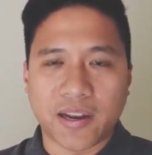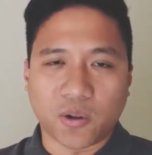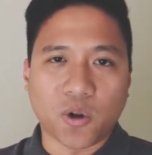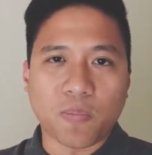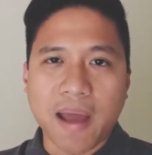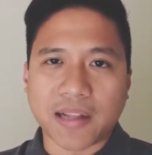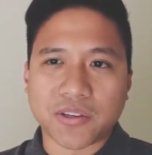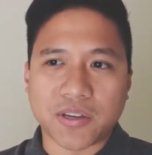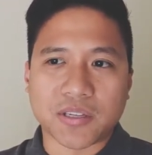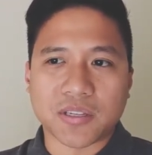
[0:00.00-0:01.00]
it'll go back to
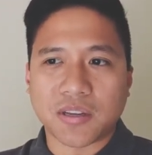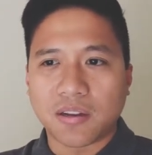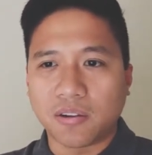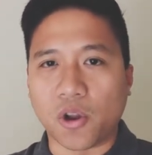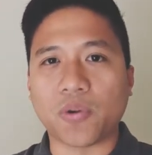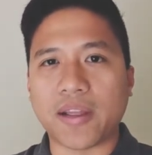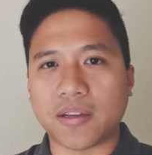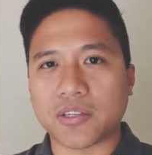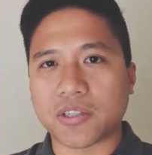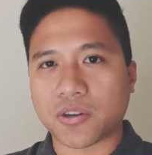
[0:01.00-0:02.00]
this
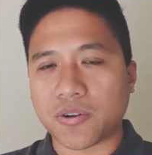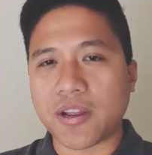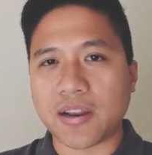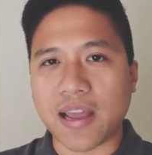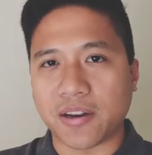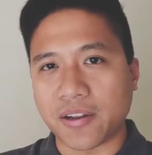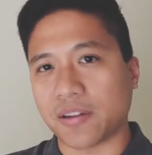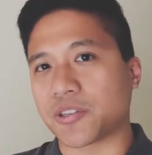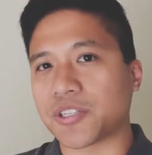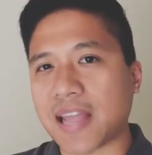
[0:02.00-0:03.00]
loading screen and
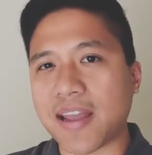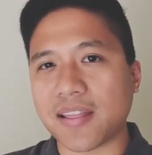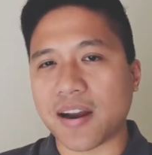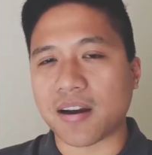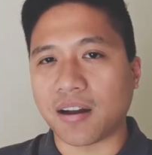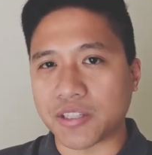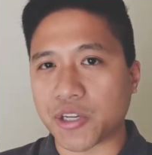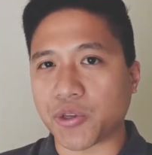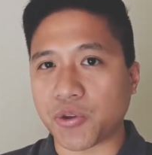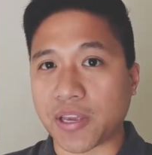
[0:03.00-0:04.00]
it'll stay there
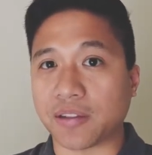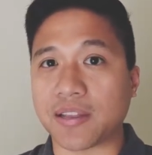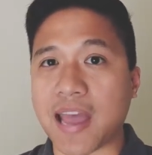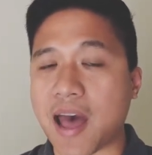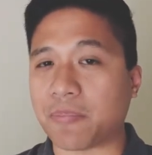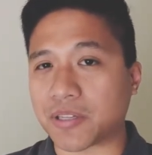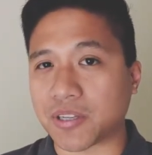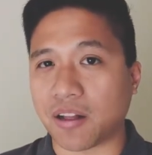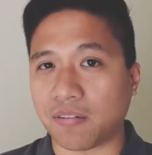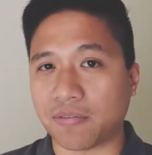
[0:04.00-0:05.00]
until you kill the app
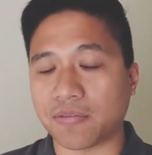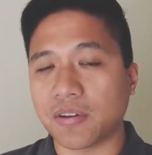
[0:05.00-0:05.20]
itself.